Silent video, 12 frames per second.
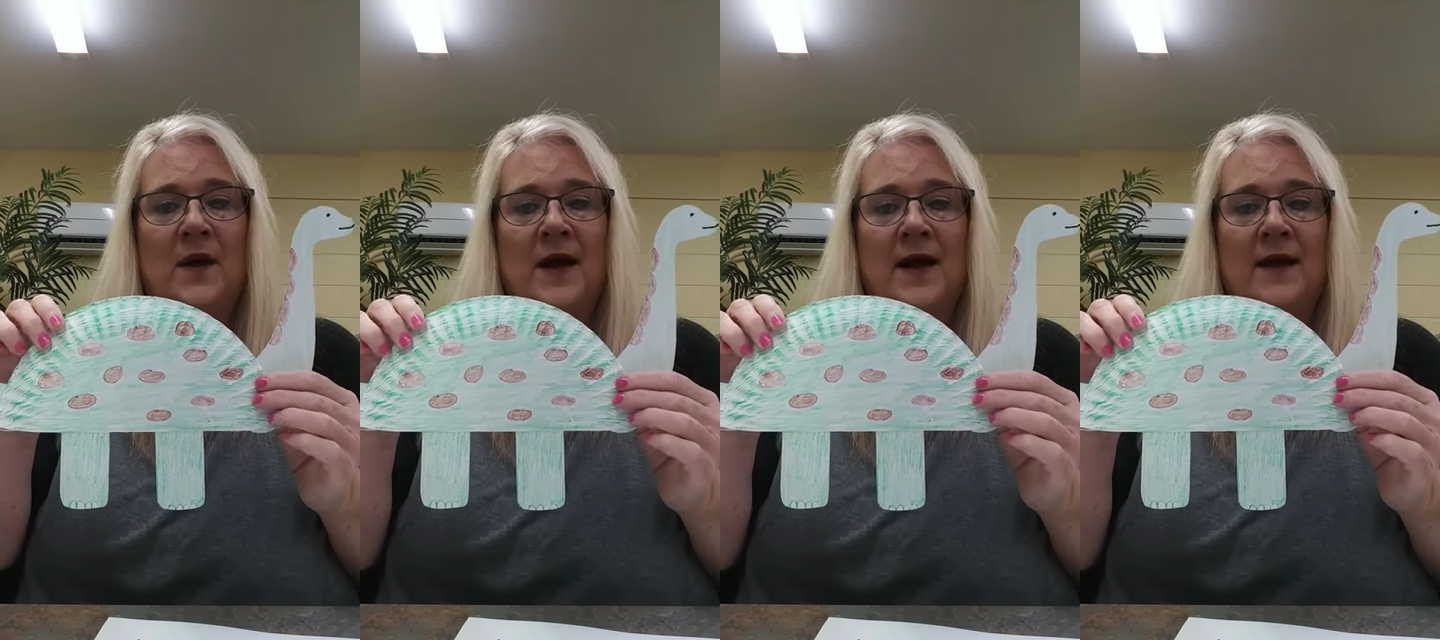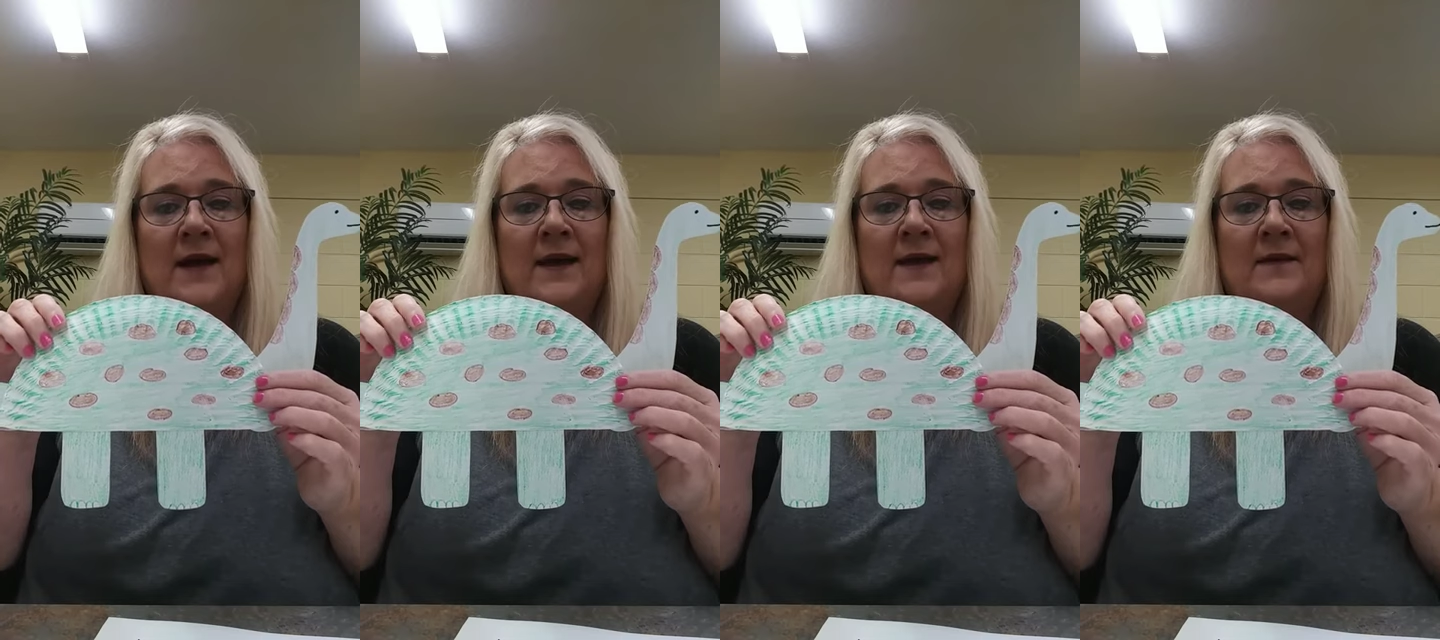
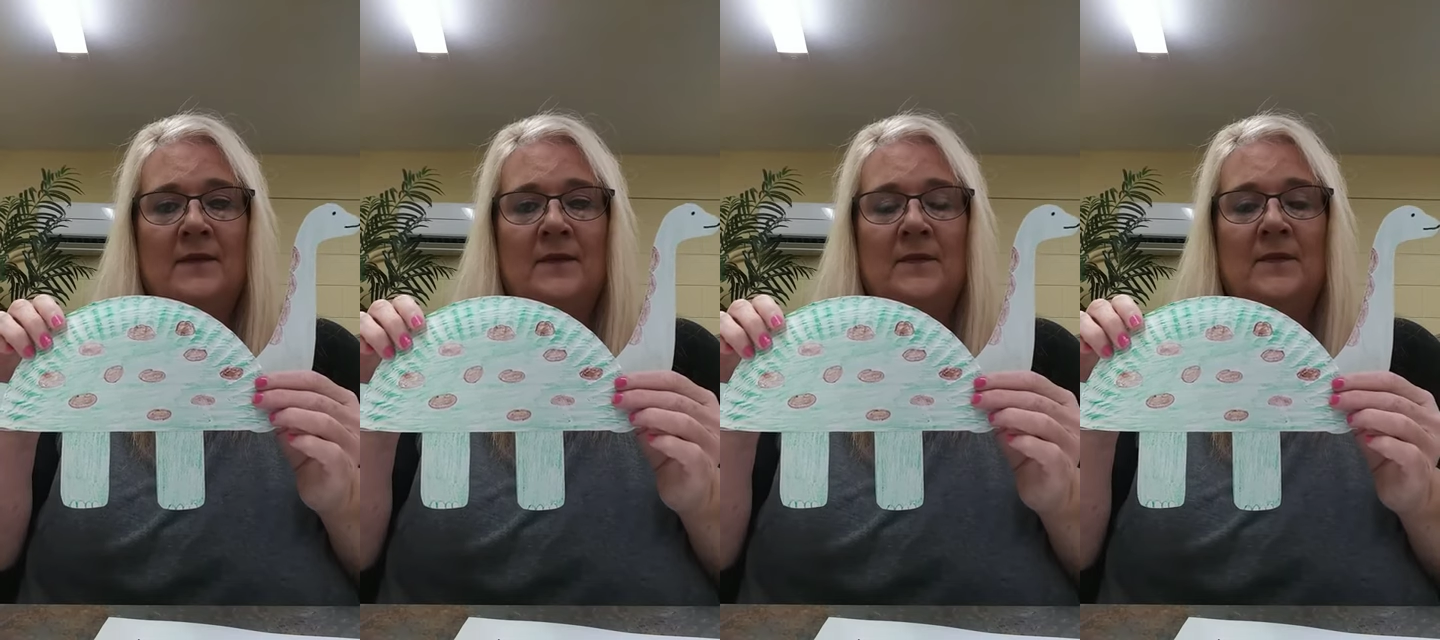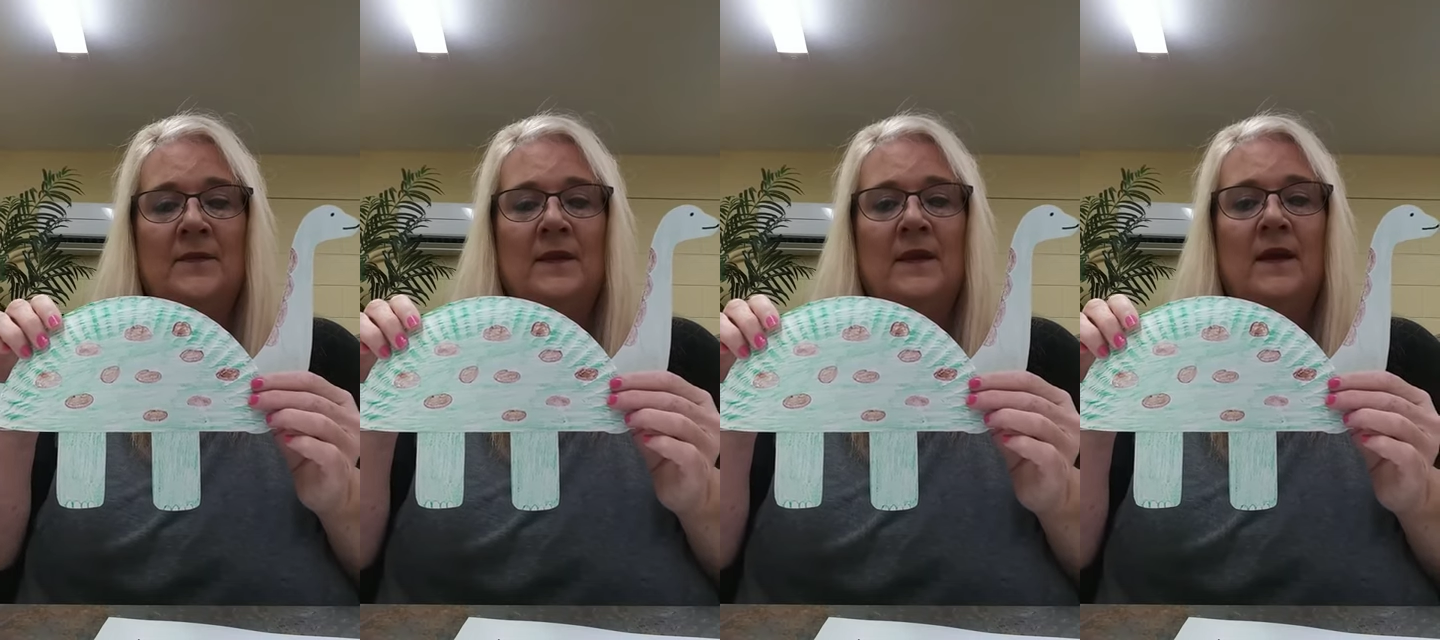okay?
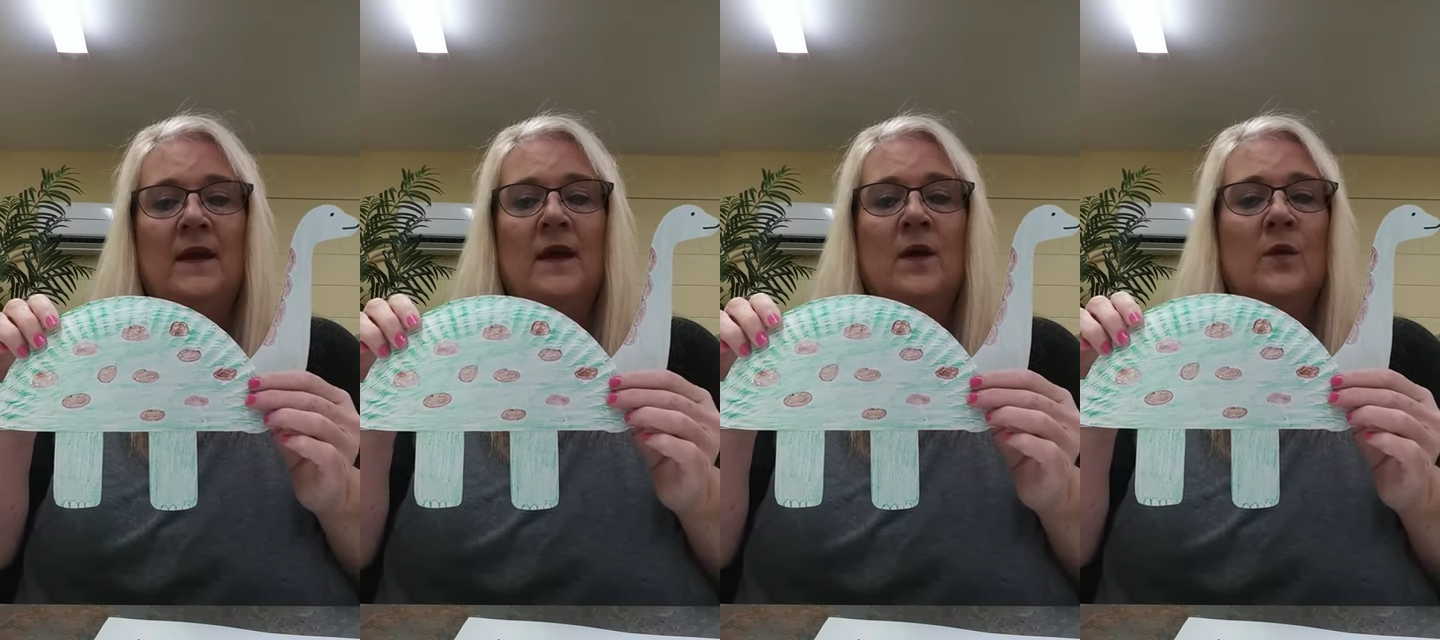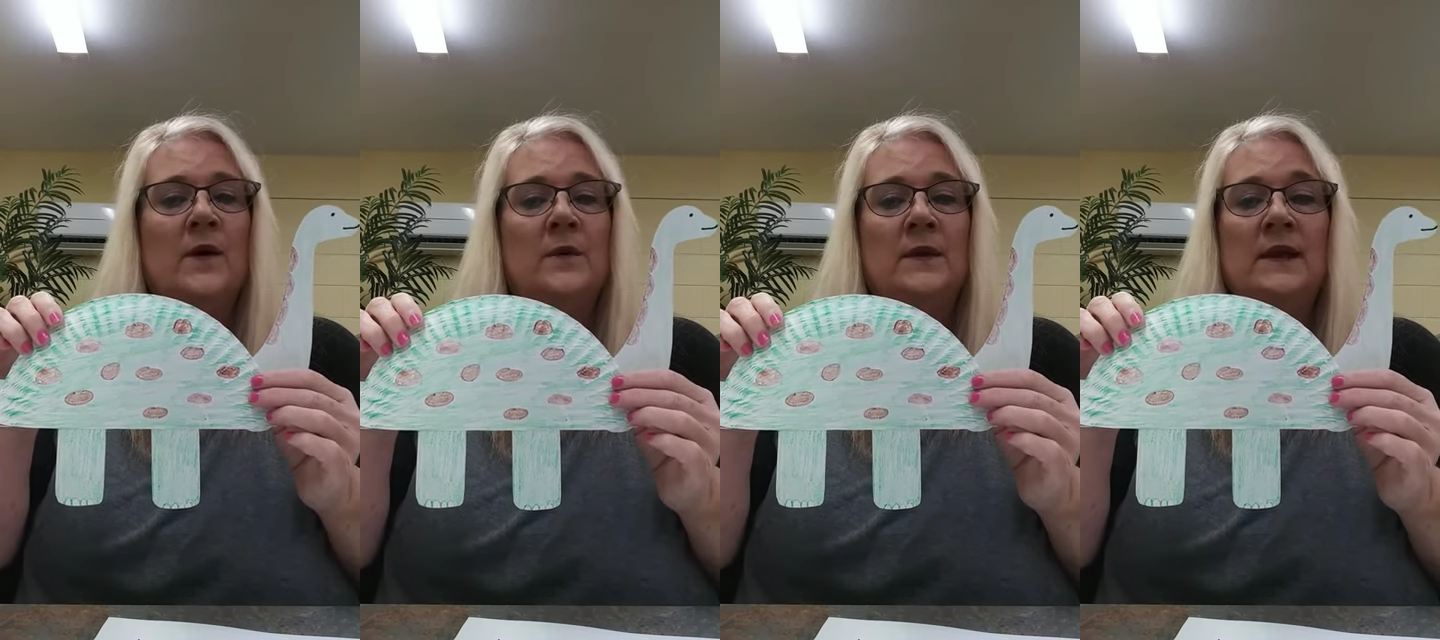We